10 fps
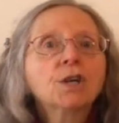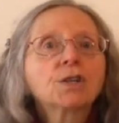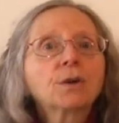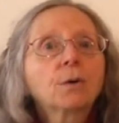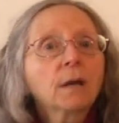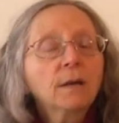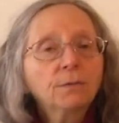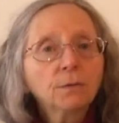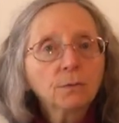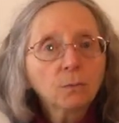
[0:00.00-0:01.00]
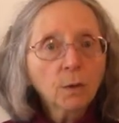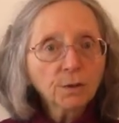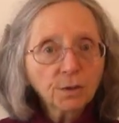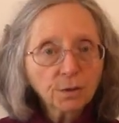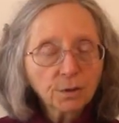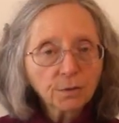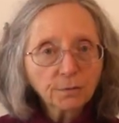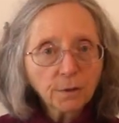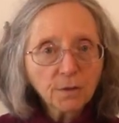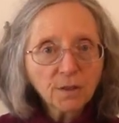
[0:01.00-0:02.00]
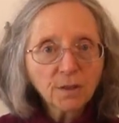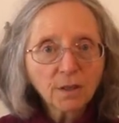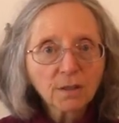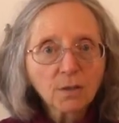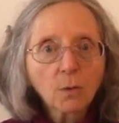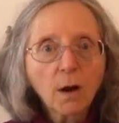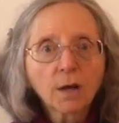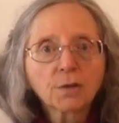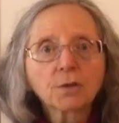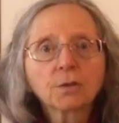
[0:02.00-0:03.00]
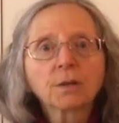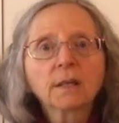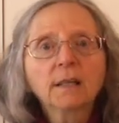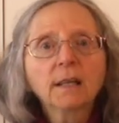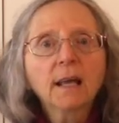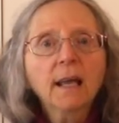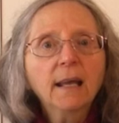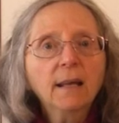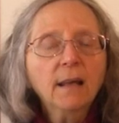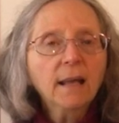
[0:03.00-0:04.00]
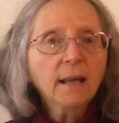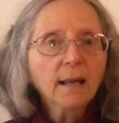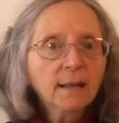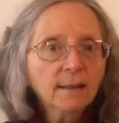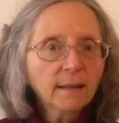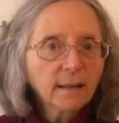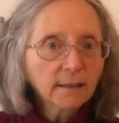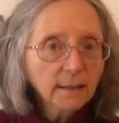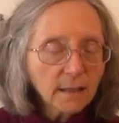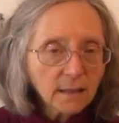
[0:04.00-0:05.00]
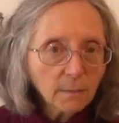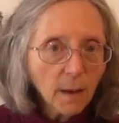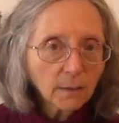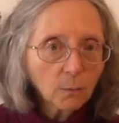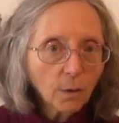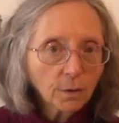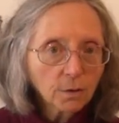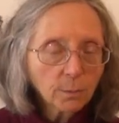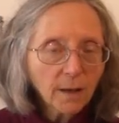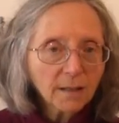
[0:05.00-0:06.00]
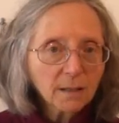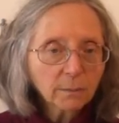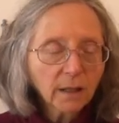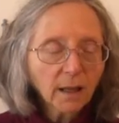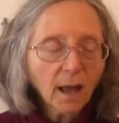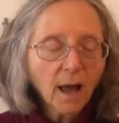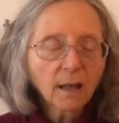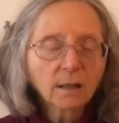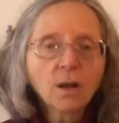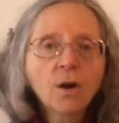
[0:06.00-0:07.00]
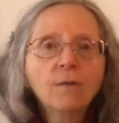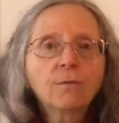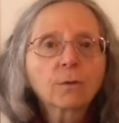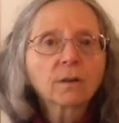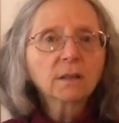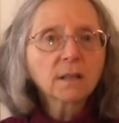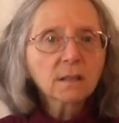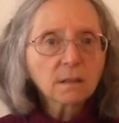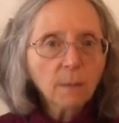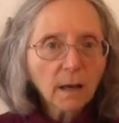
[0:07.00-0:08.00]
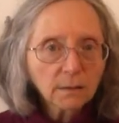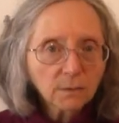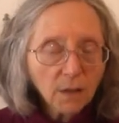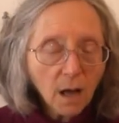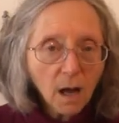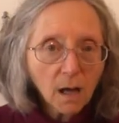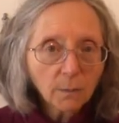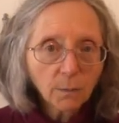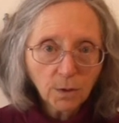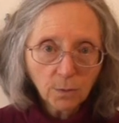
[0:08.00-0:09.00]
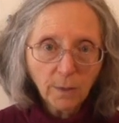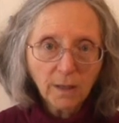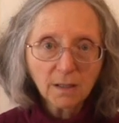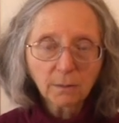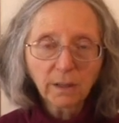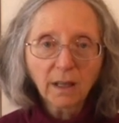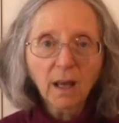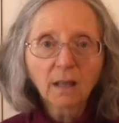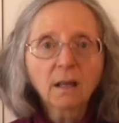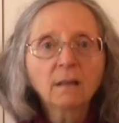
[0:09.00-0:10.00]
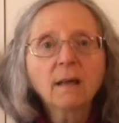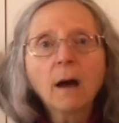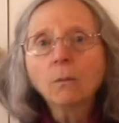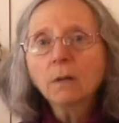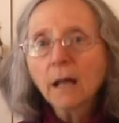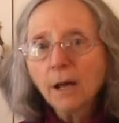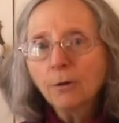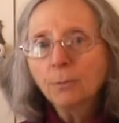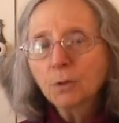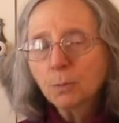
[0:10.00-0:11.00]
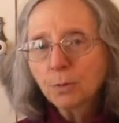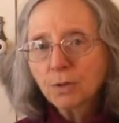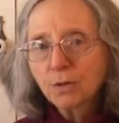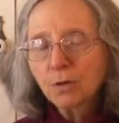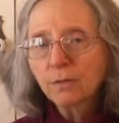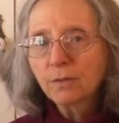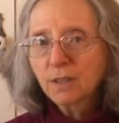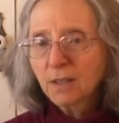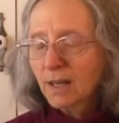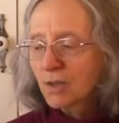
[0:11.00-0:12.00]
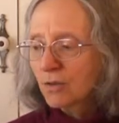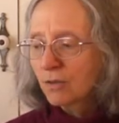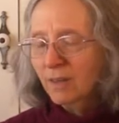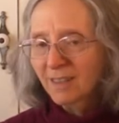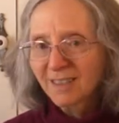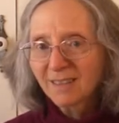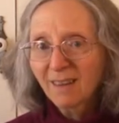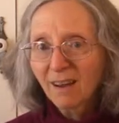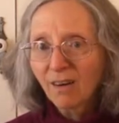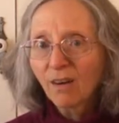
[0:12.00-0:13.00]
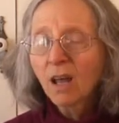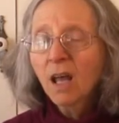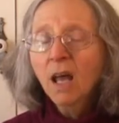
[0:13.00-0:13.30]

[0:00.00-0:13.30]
So if you want to cook frozen yellow squash, cook it in the least amount of water you possibly can for the least amount of time you possibly can, and that will help to preserve the texture that's there.